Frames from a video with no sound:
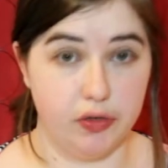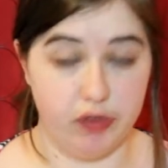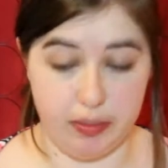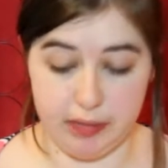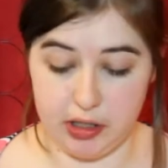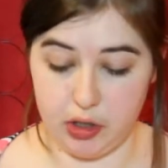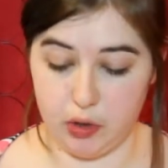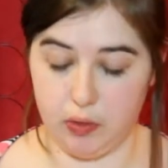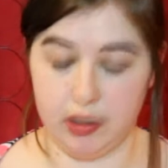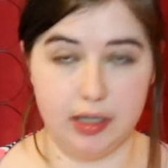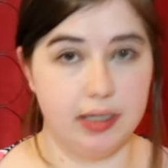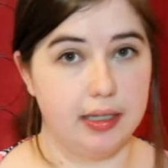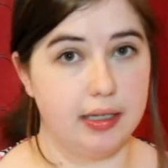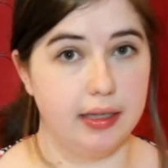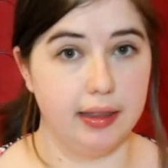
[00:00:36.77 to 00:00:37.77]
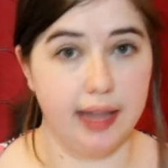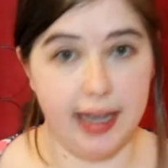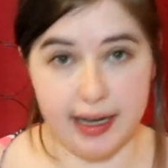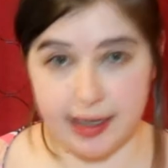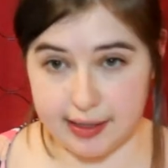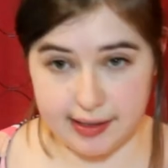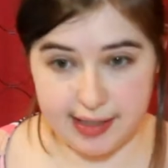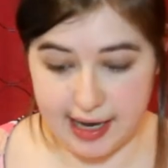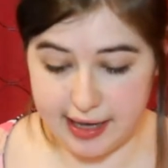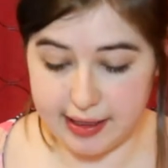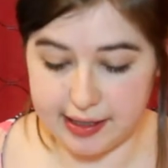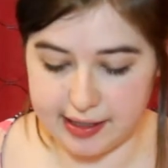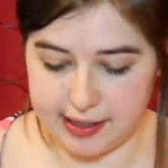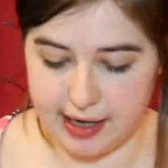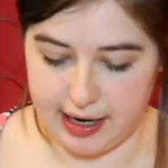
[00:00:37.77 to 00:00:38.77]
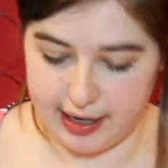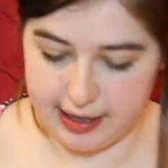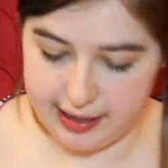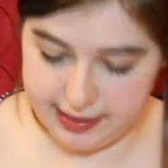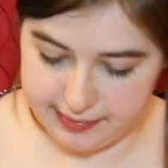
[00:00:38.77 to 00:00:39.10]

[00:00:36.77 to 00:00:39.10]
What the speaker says: from a source, like say the sun.